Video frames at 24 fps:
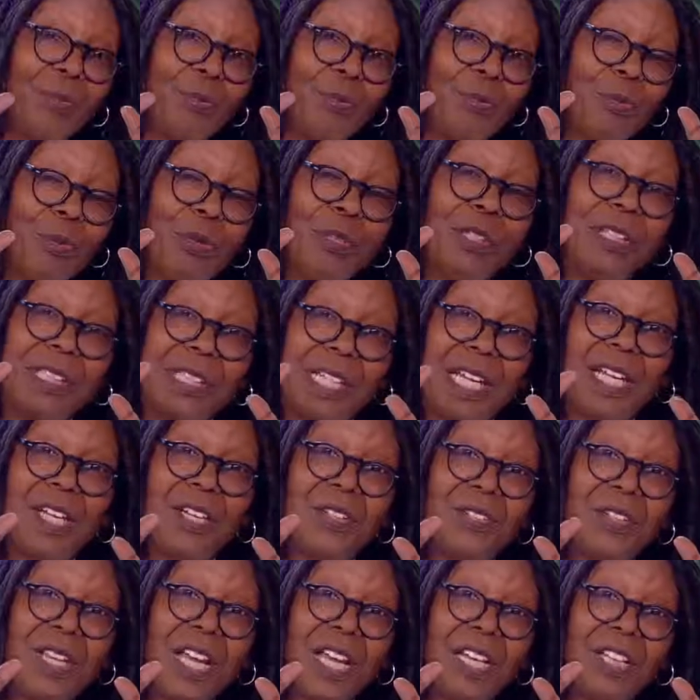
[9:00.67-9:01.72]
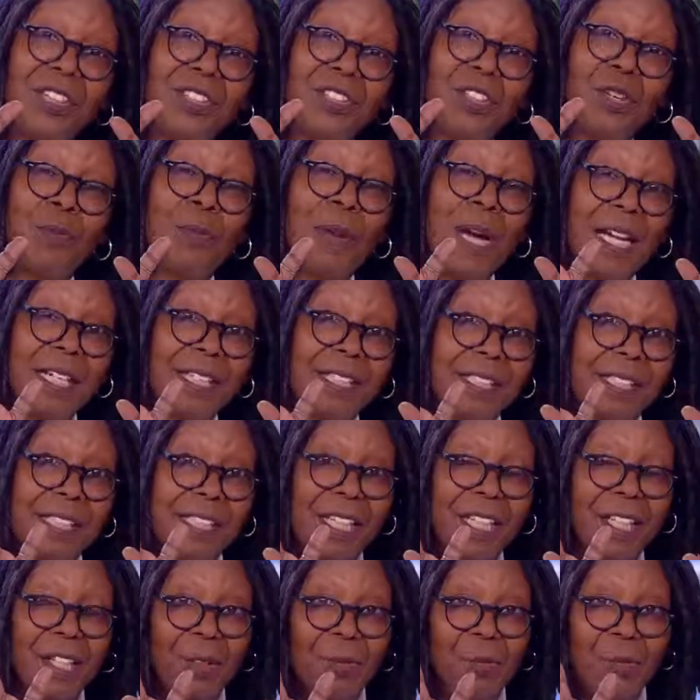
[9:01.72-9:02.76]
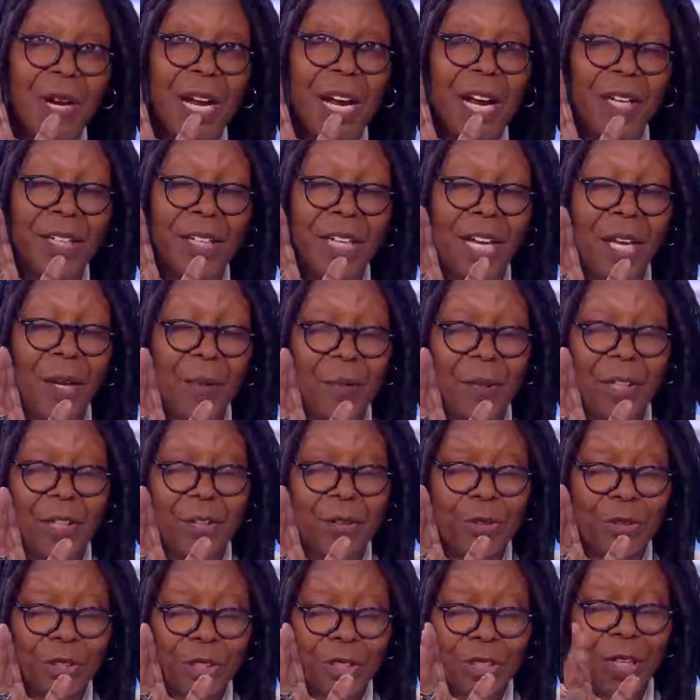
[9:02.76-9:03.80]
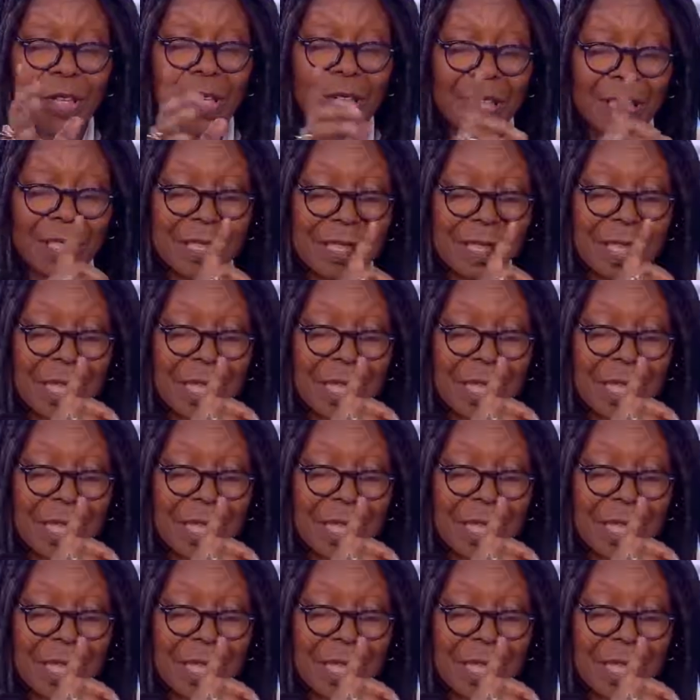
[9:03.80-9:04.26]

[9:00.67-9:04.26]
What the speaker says: we're going to tell you that Joe Biden's sticking around, but you started the